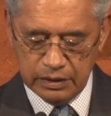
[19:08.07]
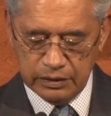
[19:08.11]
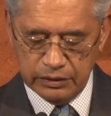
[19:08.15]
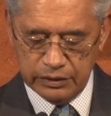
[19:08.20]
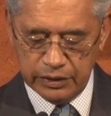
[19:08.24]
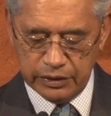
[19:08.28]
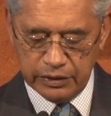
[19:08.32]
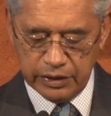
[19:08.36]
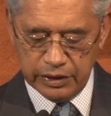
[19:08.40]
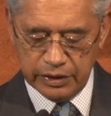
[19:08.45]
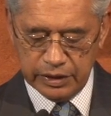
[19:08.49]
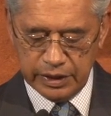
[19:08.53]

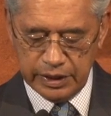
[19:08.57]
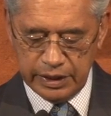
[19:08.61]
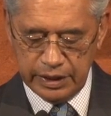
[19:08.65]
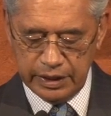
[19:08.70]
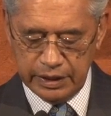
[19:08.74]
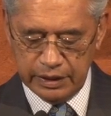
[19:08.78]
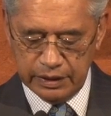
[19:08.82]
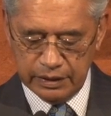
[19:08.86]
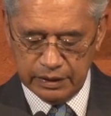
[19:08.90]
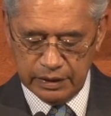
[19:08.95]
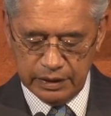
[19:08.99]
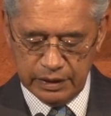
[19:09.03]
Not
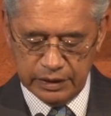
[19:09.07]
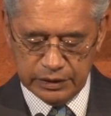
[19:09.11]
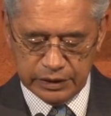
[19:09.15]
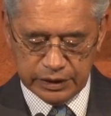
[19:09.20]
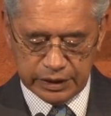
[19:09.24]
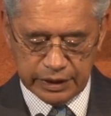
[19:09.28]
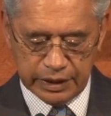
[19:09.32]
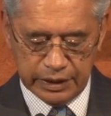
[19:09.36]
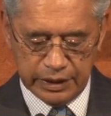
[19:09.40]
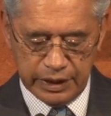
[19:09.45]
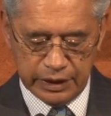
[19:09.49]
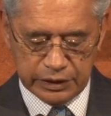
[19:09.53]
only is a
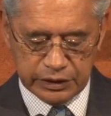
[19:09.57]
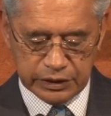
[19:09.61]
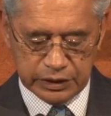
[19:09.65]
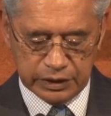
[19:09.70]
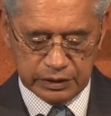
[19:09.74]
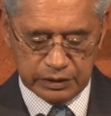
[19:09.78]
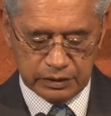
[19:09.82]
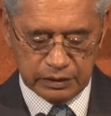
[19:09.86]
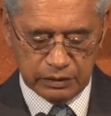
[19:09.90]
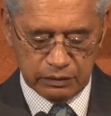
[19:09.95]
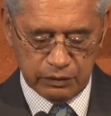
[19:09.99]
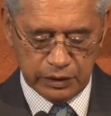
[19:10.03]

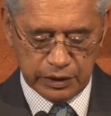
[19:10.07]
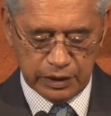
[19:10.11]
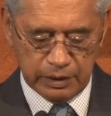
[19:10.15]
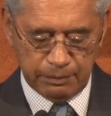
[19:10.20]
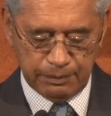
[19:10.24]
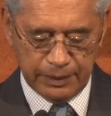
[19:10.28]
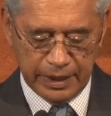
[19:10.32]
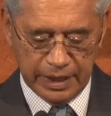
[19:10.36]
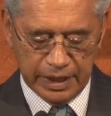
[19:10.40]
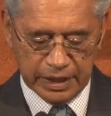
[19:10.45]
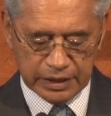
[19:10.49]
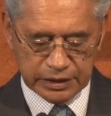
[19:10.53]
connection with the
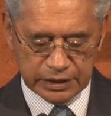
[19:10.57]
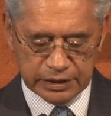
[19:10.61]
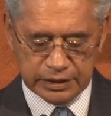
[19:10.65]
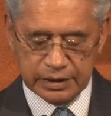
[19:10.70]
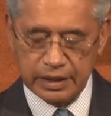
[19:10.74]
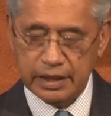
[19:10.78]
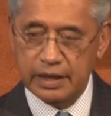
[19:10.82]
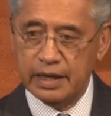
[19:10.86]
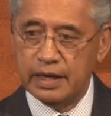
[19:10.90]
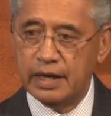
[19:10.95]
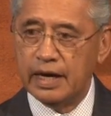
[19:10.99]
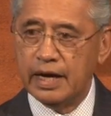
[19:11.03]
past
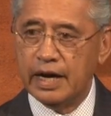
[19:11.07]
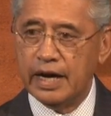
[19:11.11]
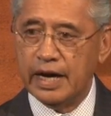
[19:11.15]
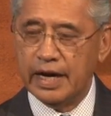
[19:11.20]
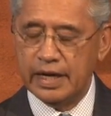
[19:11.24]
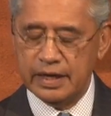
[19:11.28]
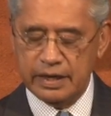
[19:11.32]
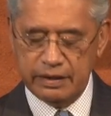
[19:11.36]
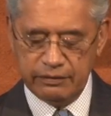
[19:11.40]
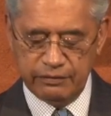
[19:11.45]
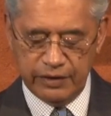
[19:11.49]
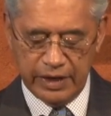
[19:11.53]

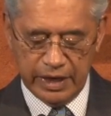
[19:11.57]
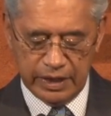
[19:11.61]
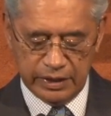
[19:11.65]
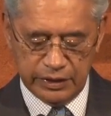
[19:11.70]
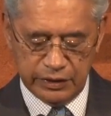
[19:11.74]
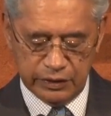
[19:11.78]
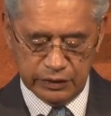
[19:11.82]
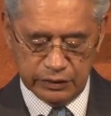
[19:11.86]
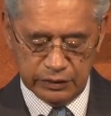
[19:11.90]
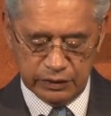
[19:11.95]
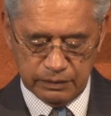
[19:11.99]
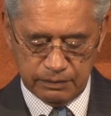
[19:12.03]
highly
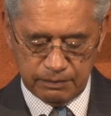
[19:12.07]
valued,